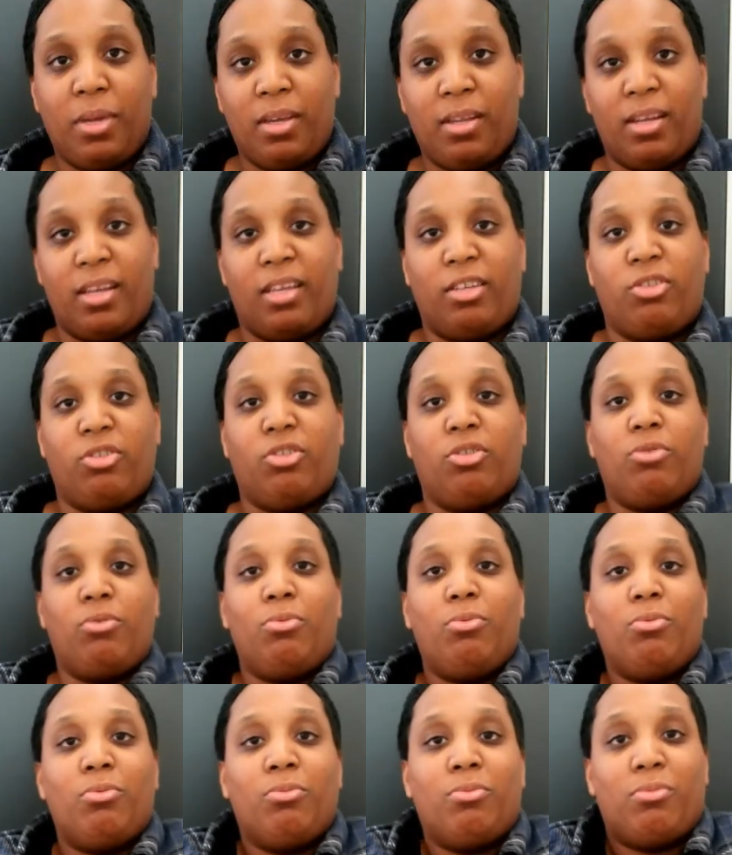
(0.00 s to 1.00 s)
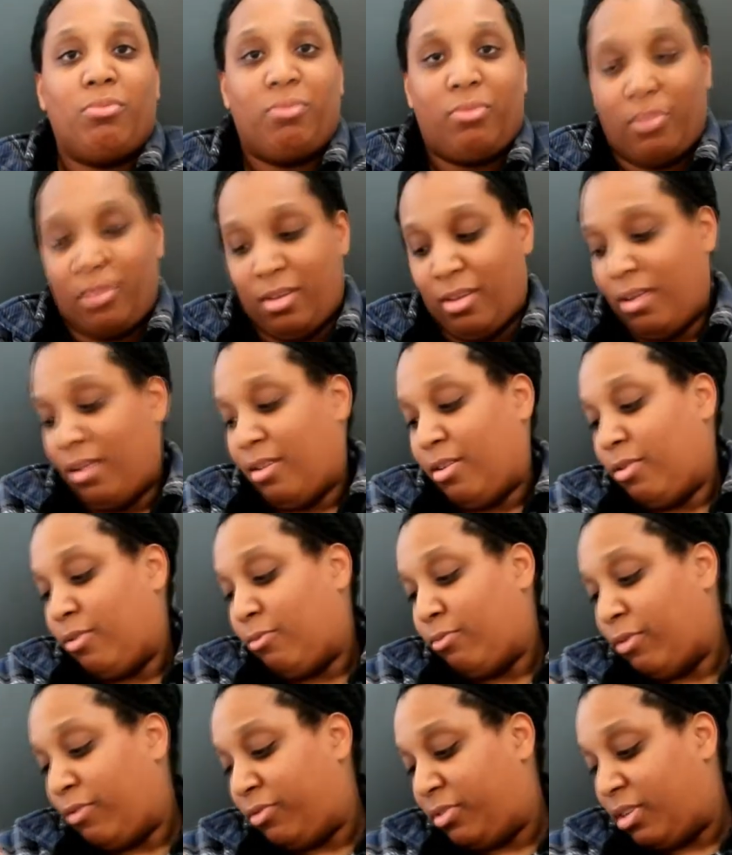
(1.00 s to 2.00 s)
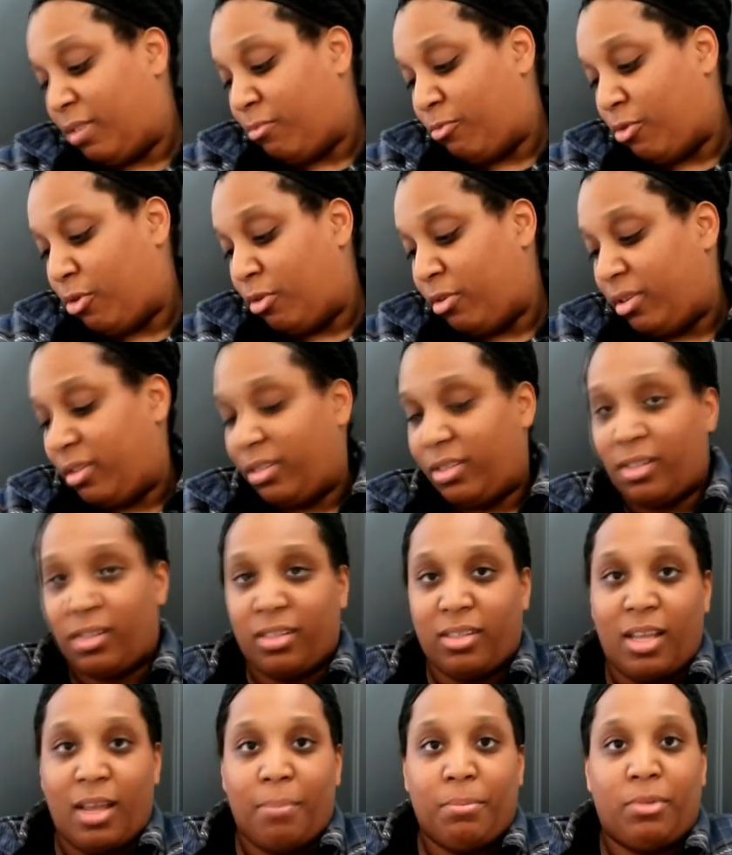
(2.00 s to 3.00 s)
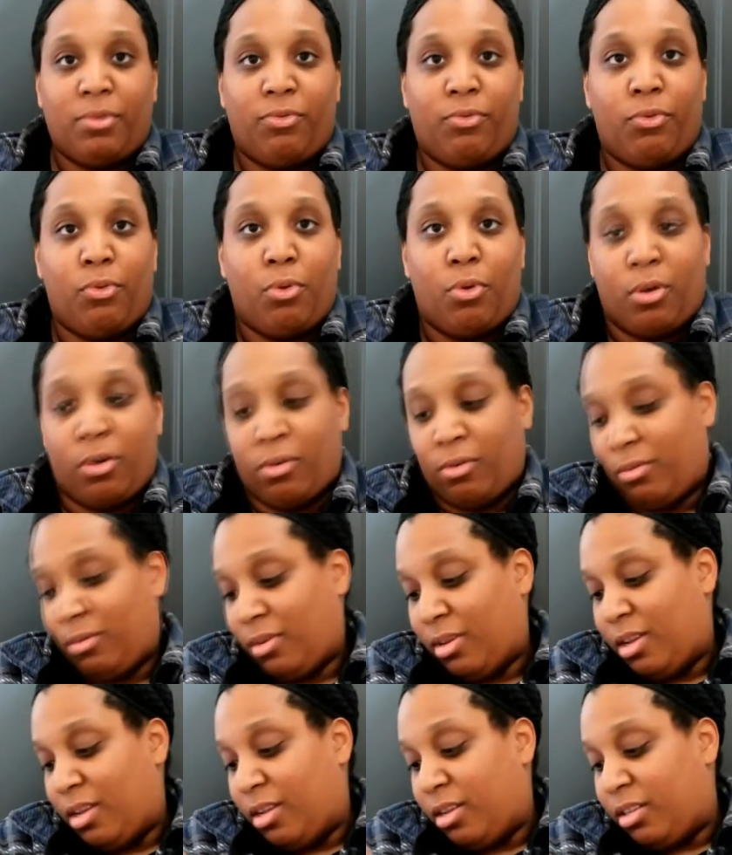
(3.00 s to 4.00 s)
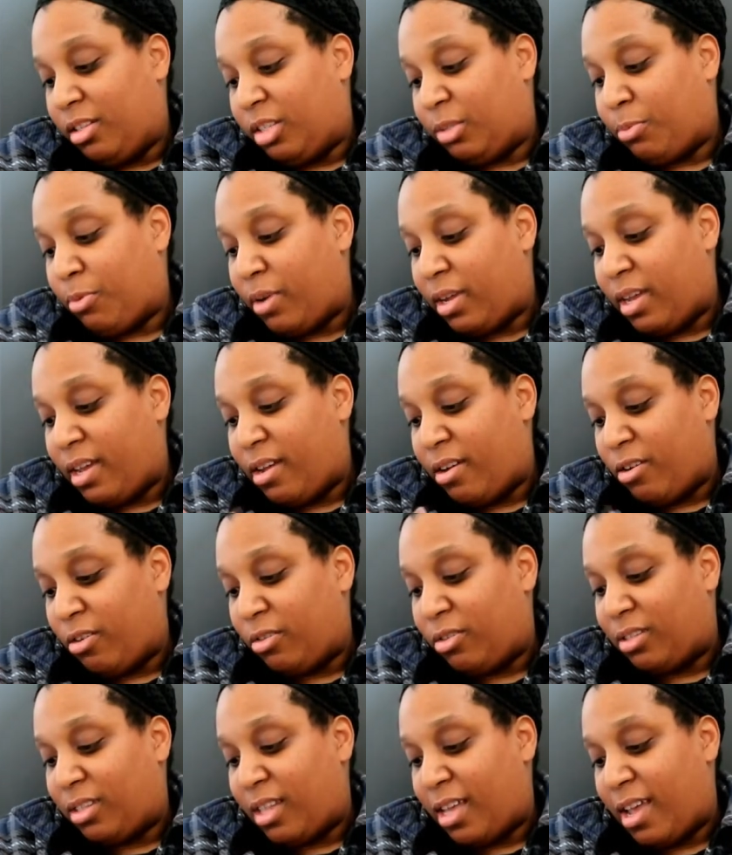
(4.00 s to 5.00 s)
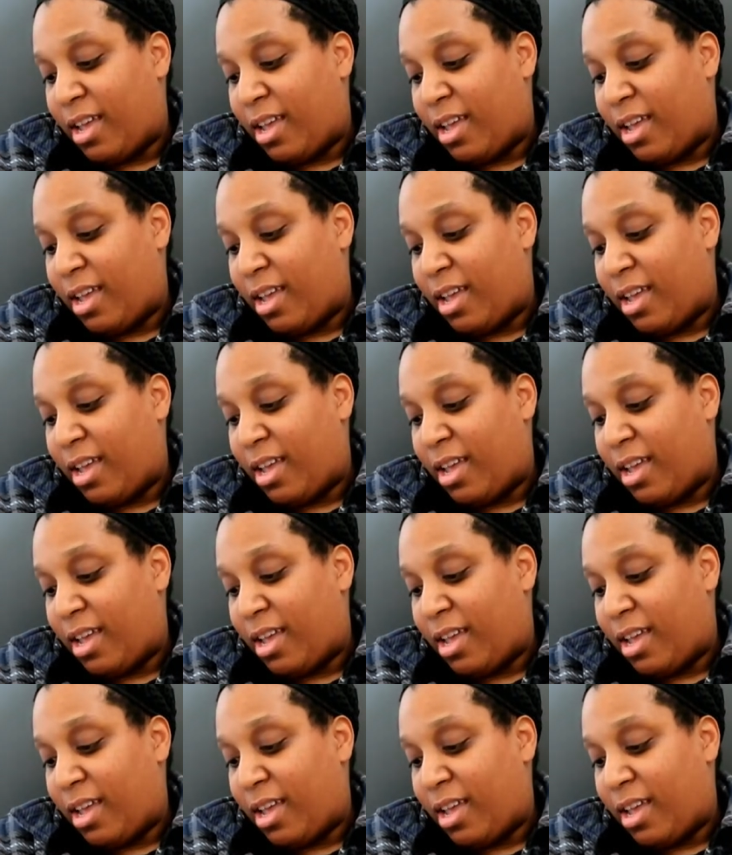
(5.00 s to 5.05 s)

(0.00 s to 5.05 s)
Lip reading: be an issue with some rodents, except for Springhares.